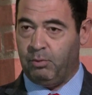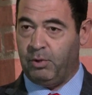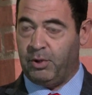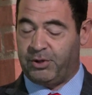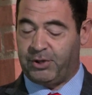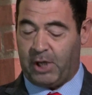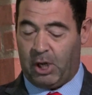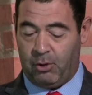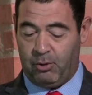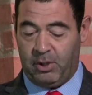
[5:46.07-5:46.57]

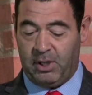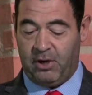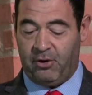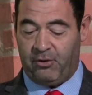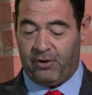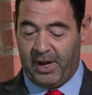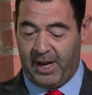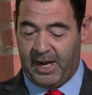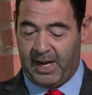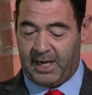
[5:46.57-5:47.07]
with only
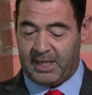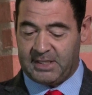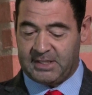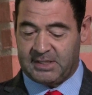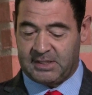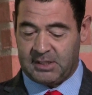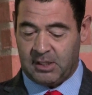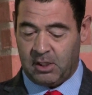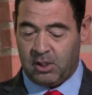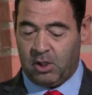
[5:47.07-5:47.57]

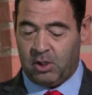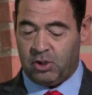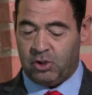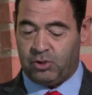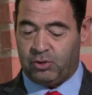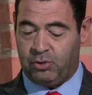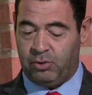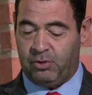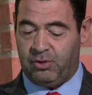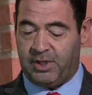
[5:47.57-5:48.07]
rags
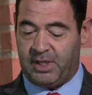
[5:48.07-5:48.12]
to